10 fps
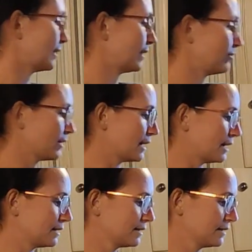I've
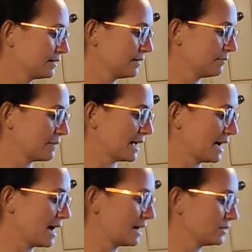got my
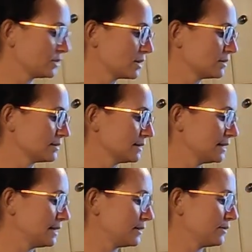hot jars in
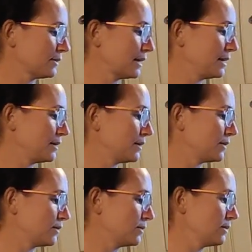here ready to
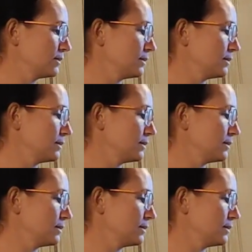go.